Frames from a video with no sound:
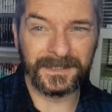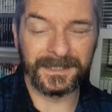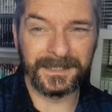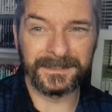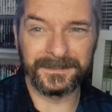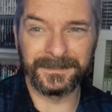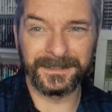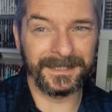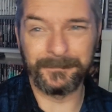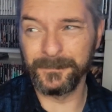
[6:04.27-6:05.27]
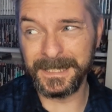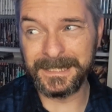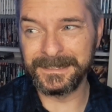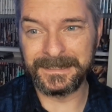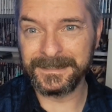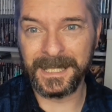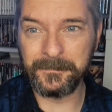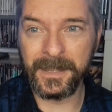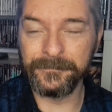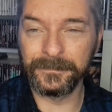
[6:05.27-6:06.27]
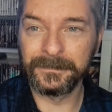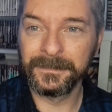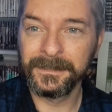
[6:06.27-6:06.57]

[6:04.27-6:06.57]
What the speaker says: it isn't the easiest game ever.